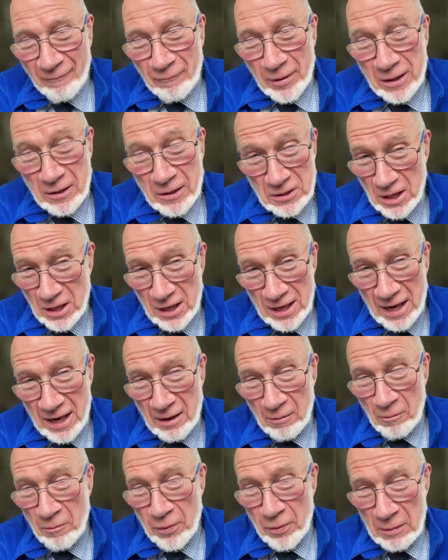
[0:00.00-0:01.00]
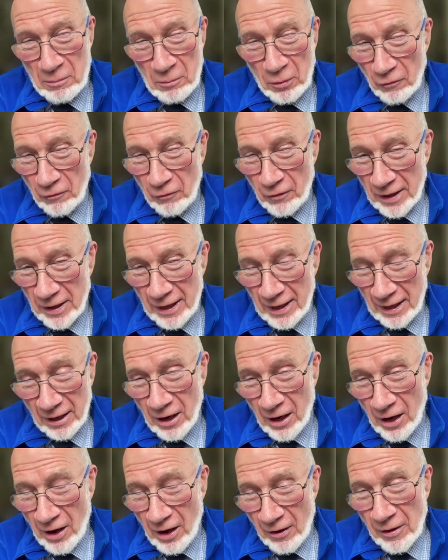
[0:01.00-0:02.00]
Because again, people
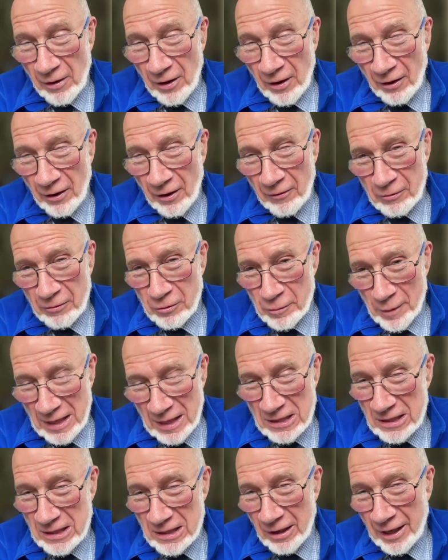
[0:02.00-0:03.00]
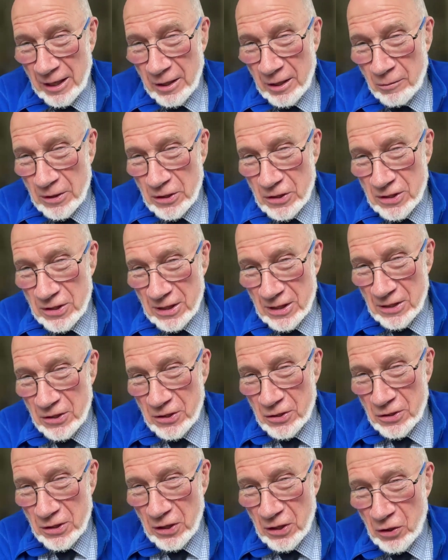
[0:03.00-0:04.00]
forget, and there's some excellent language
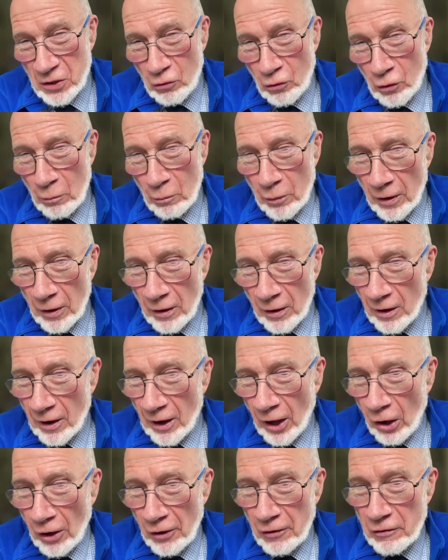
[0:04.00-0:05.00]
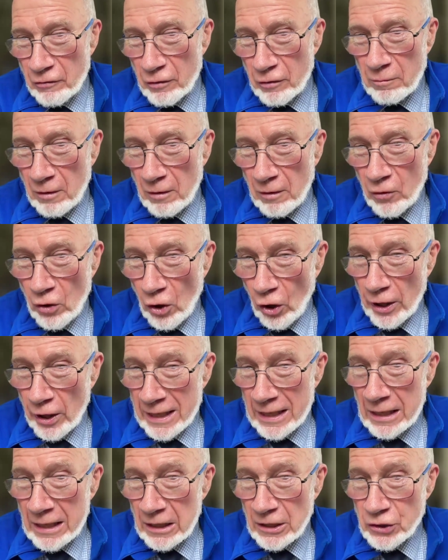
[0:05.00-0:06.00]
teachers in Europe, but a lot of them have
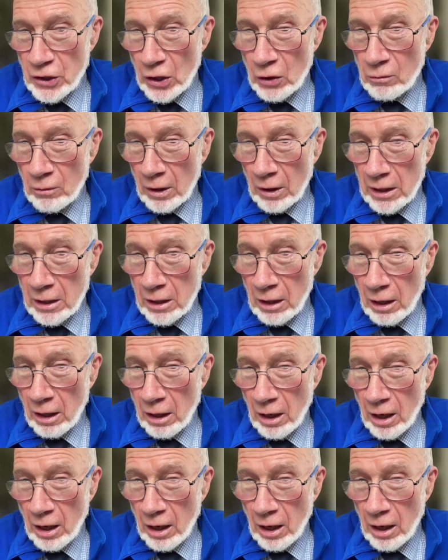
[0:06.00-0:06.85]
got English only.